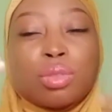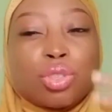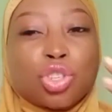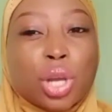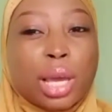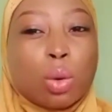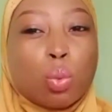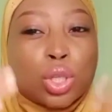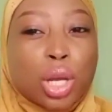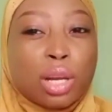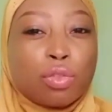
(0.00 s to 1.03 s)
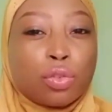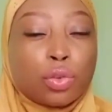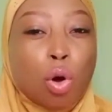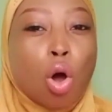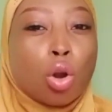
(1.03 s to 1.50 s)
check which kind of
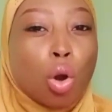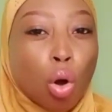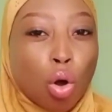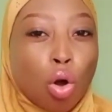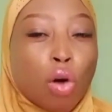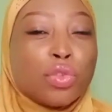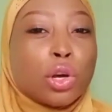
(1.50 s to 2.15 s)
color of the